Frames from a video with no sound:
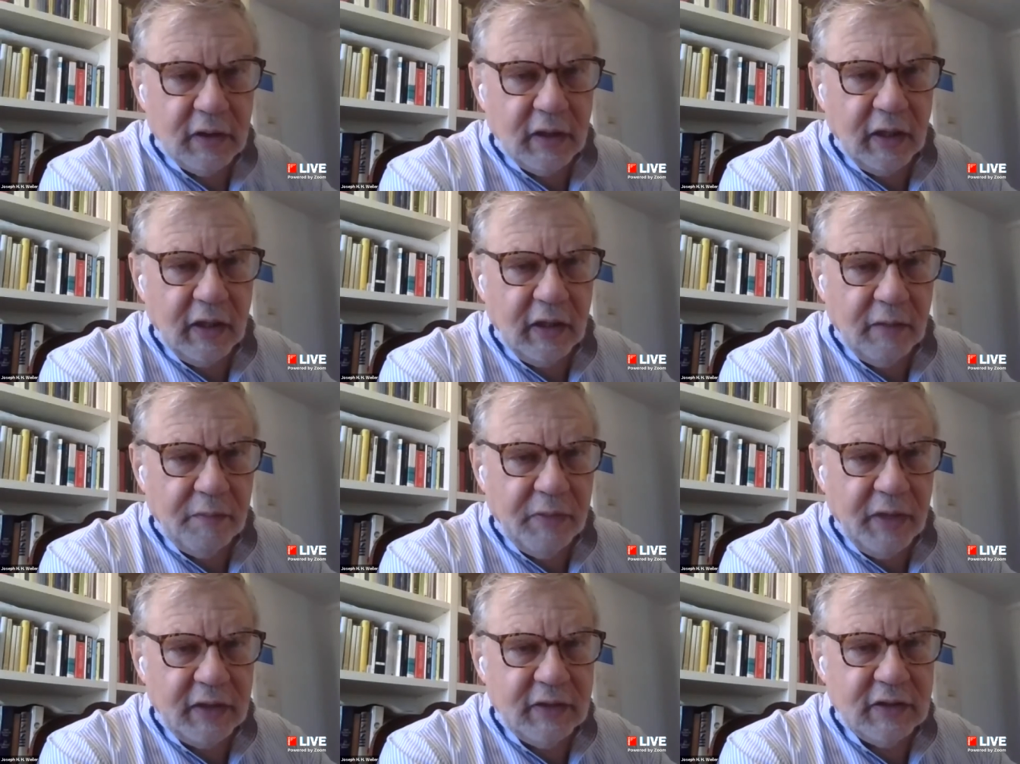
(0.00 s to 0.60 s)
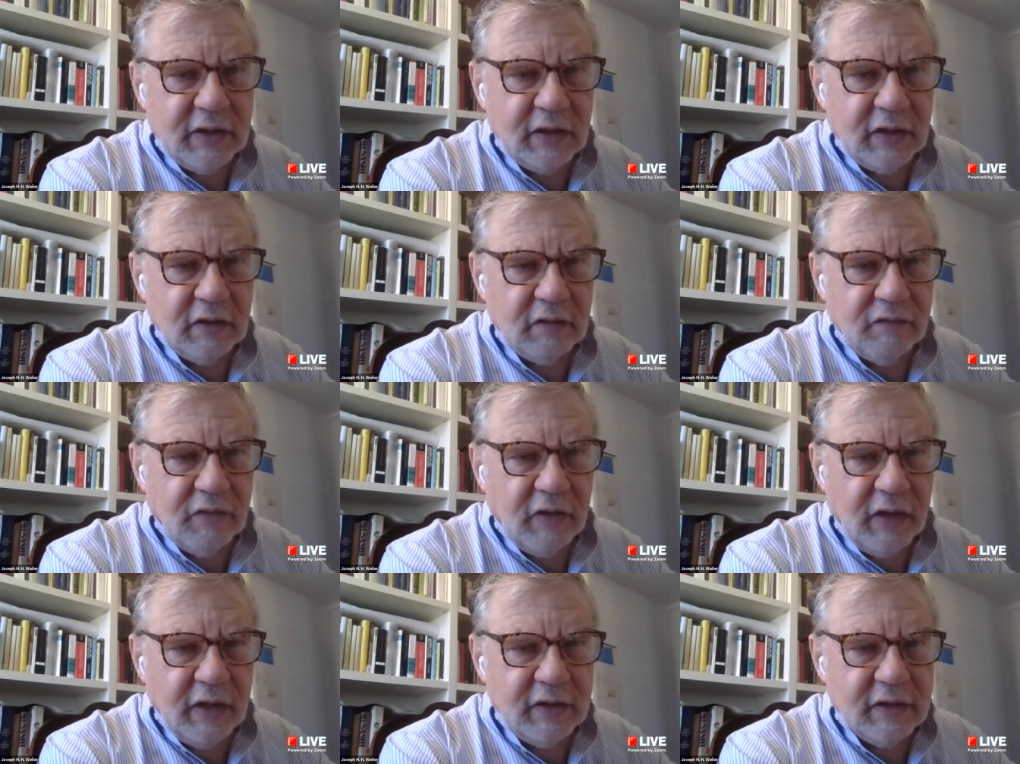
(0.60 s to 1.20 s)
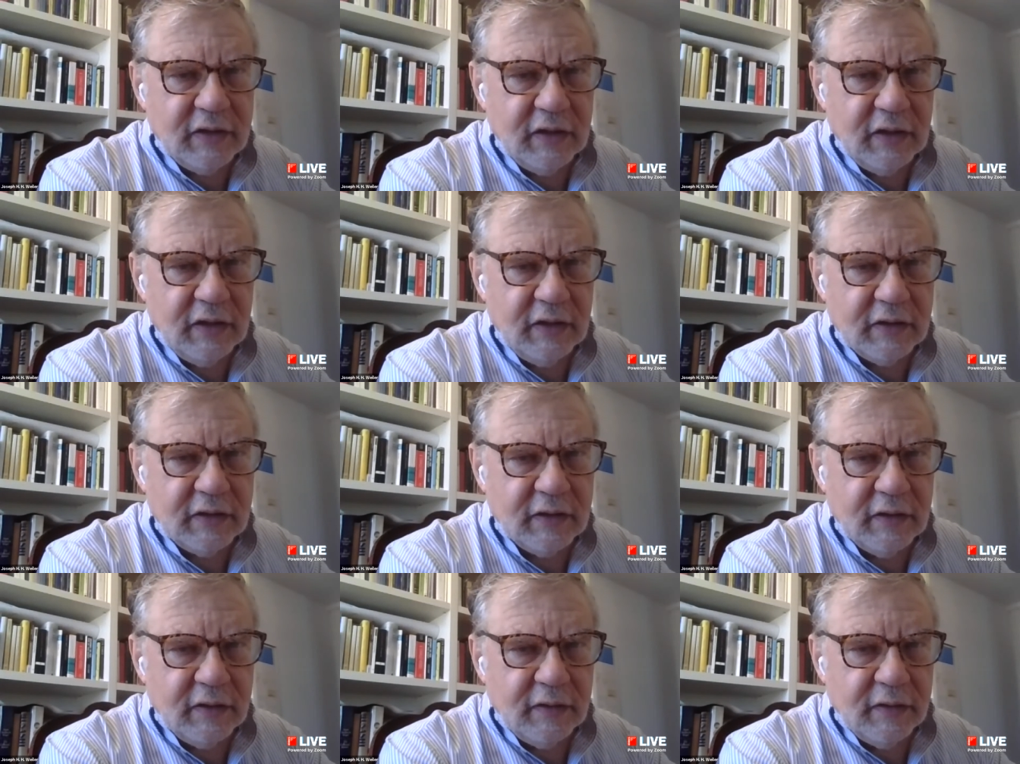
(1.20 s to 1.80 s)
And the basic advice
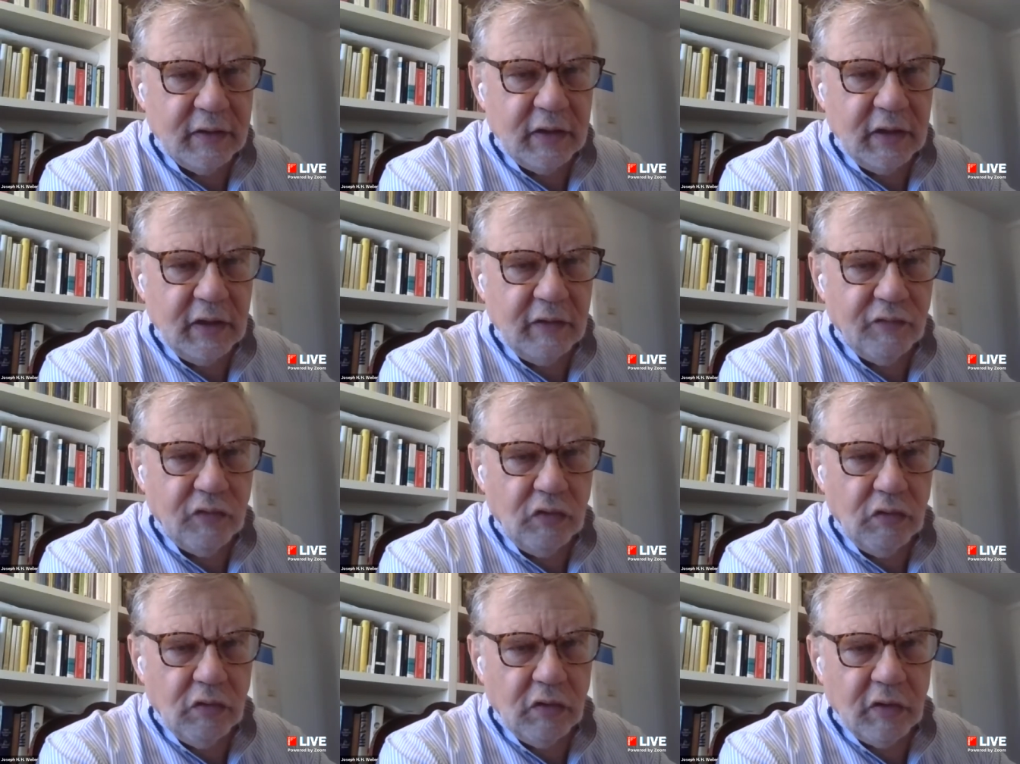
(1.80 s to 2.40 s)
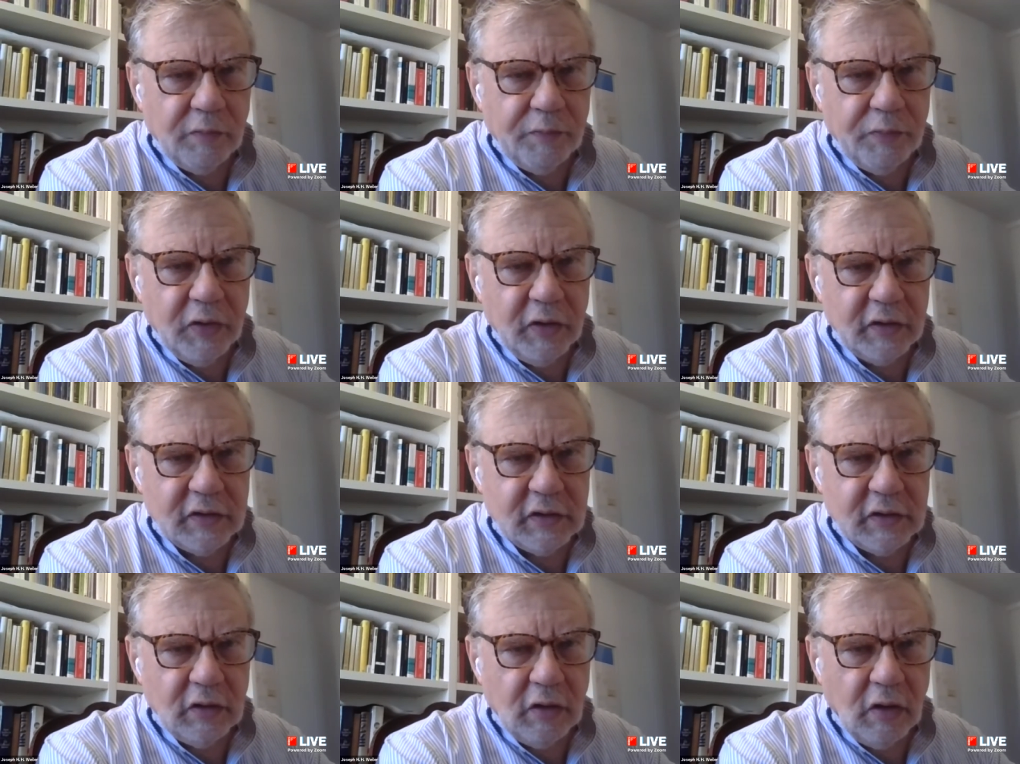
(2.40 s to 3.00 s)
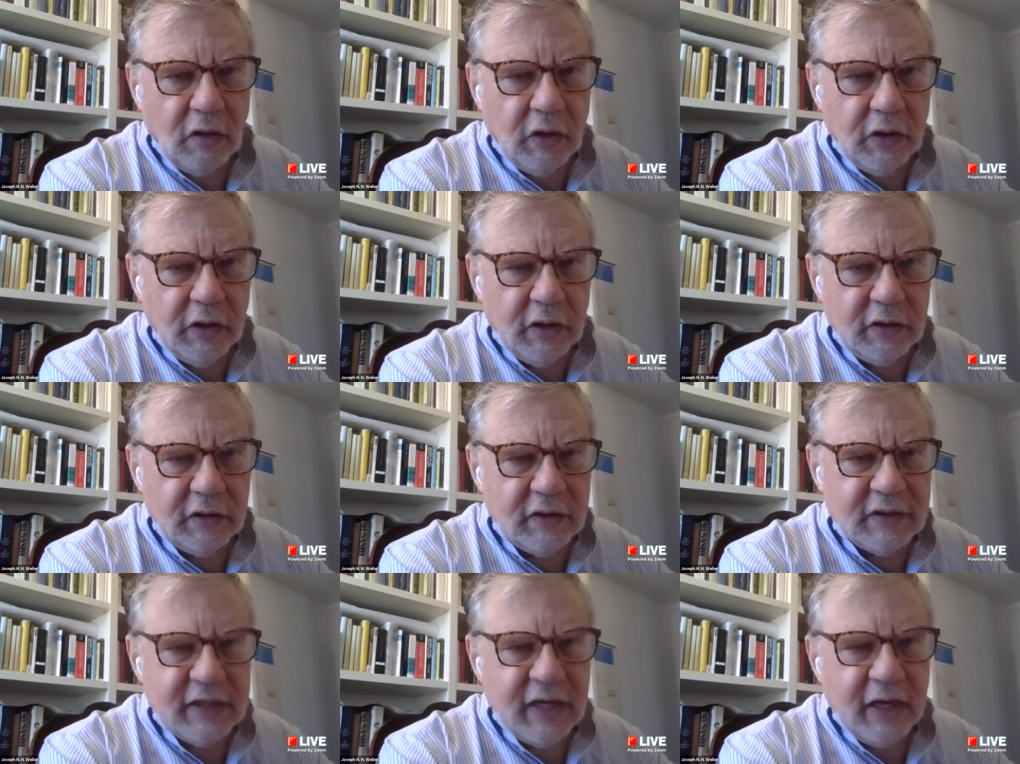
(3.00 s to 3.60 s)
is if you are the person
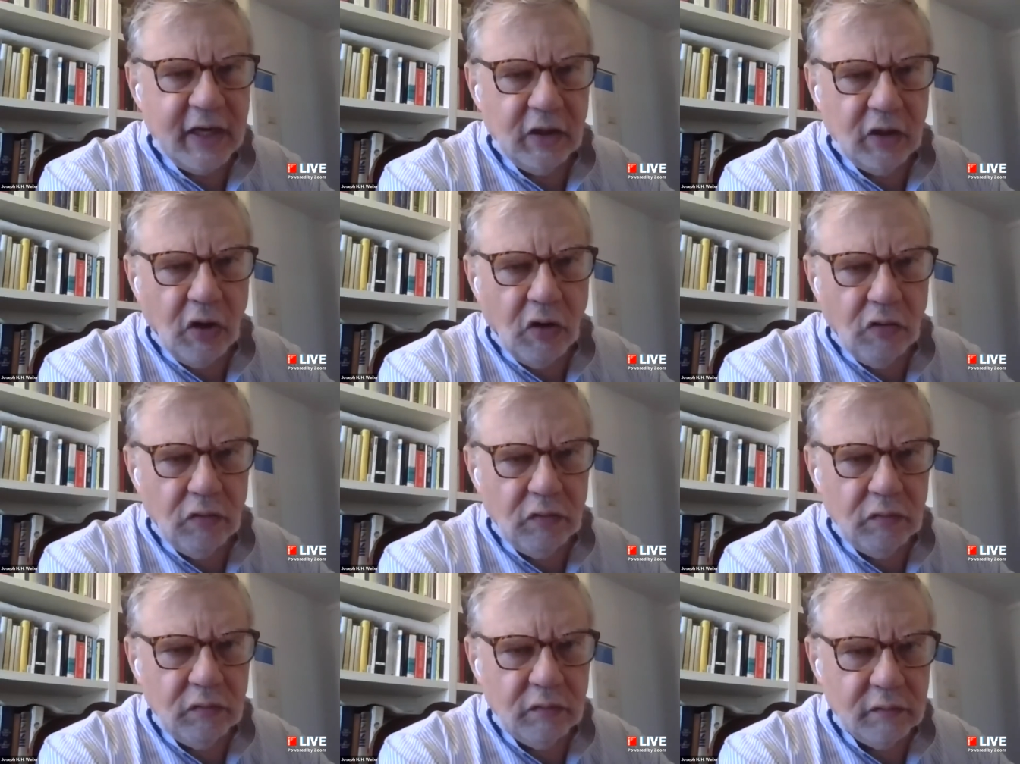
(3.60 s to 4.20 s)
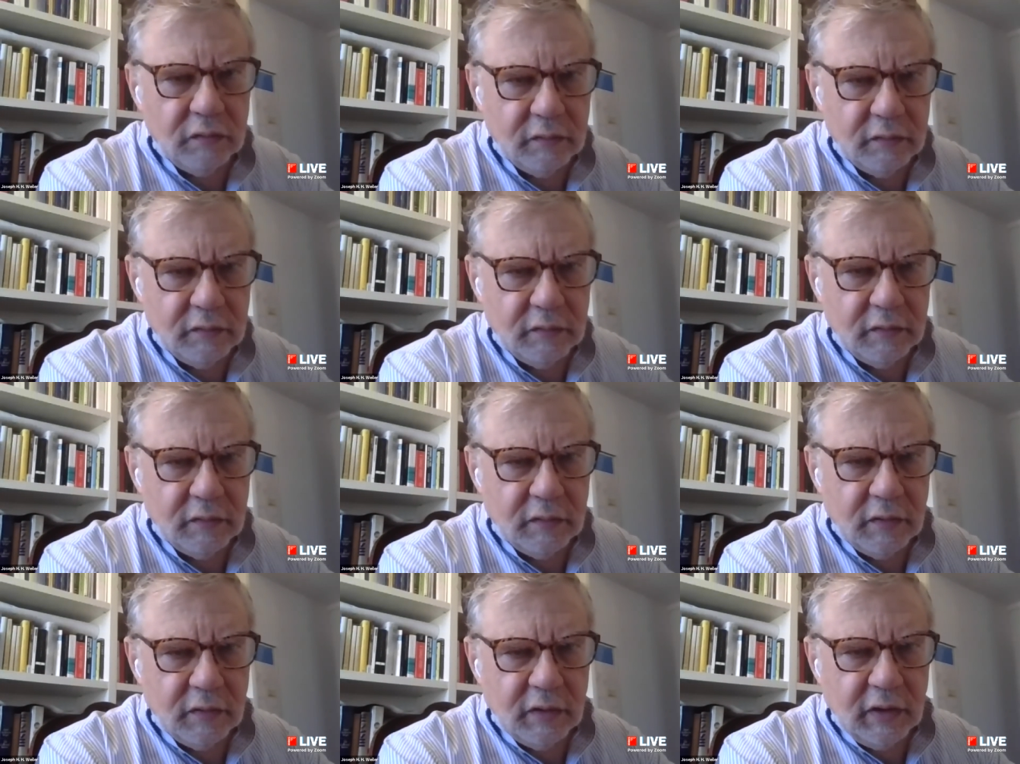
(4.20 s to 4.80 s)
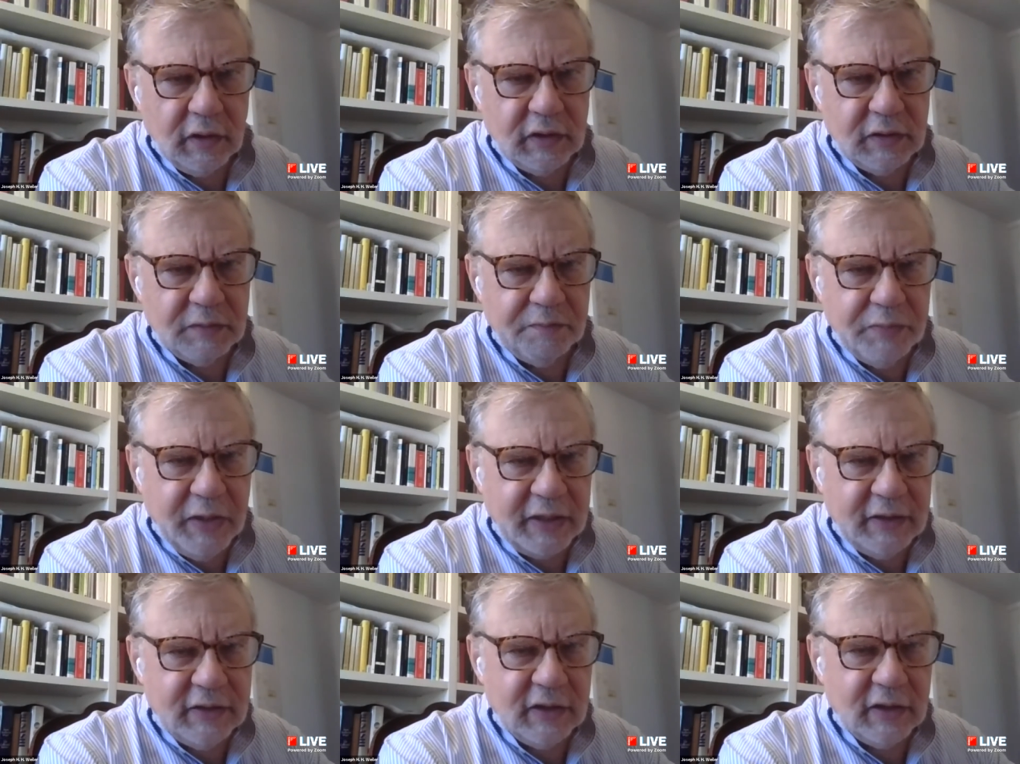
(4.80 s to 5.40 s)
honored, say no it's
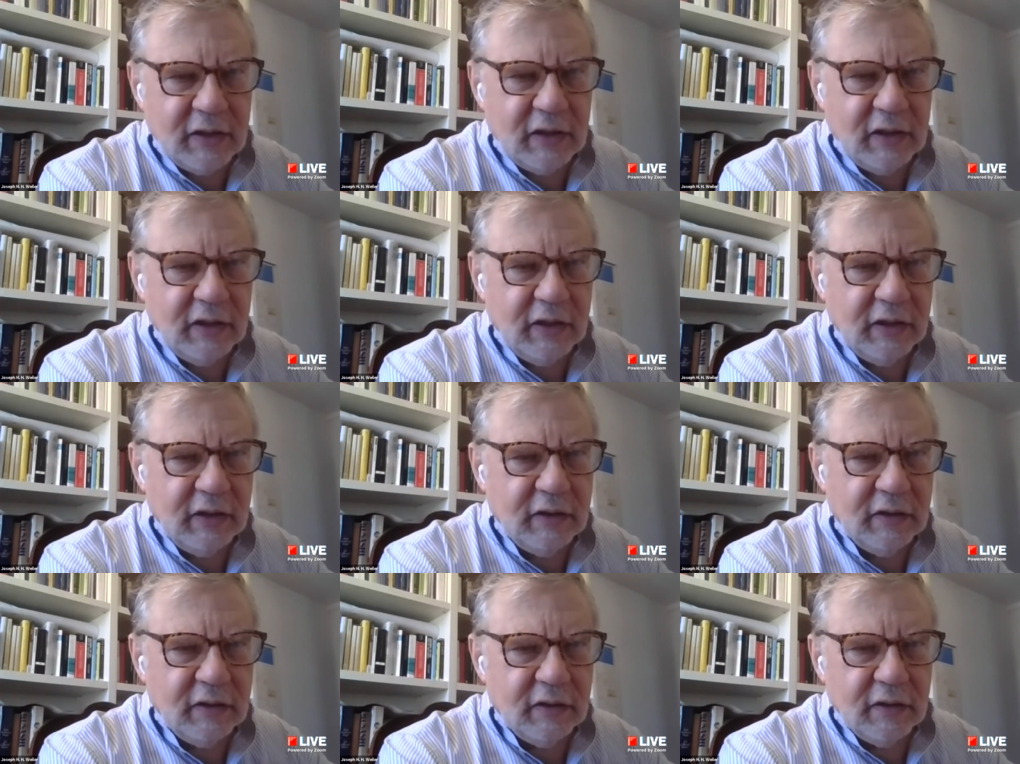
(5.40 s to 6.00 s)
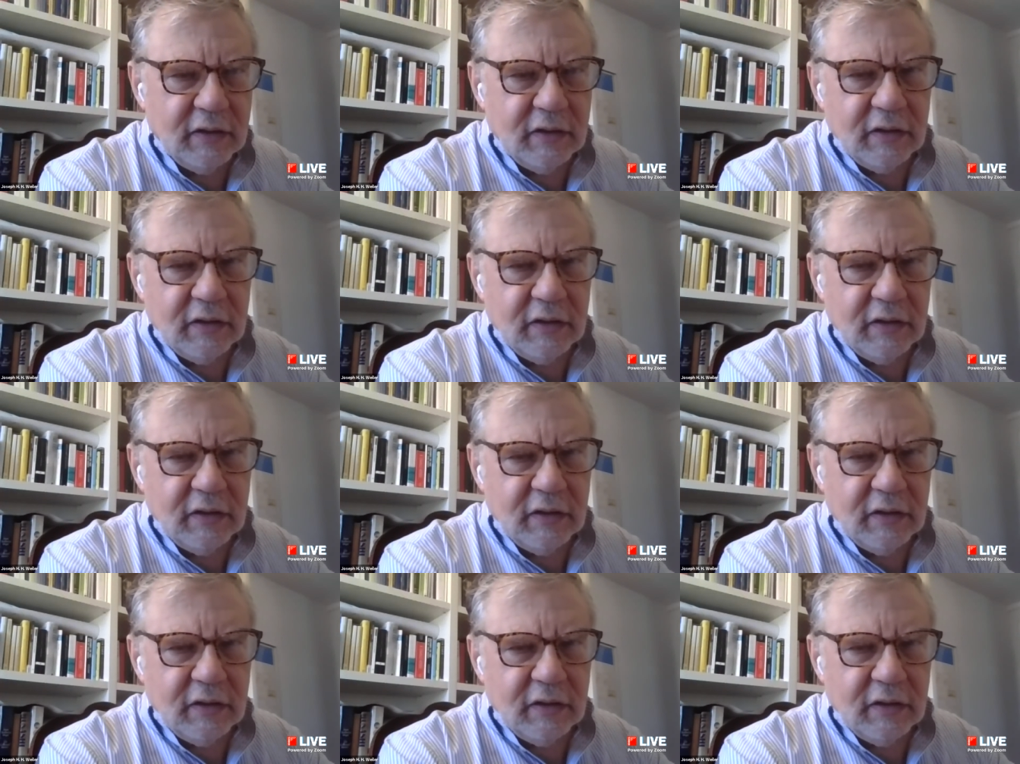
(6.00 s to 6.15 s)
basically